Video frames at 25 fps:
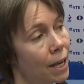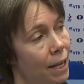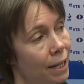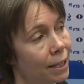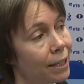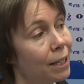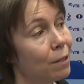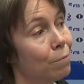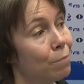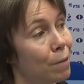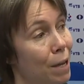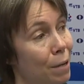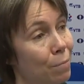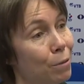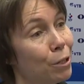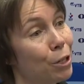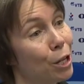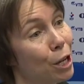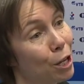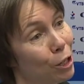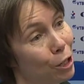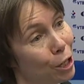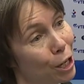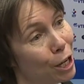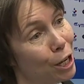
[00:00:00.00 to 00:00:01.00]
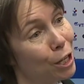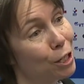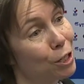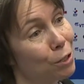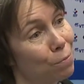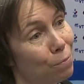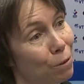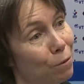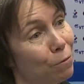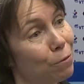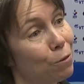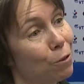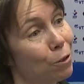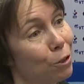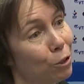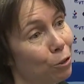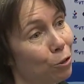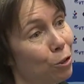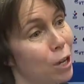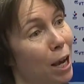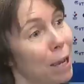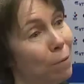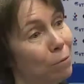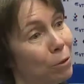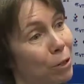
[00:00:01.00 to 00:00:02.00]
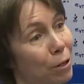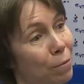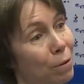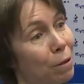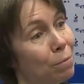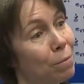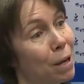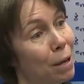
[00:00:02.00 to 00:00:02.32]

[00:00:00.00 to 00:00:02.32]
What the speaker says: And then maybe then, yes, before the time travel,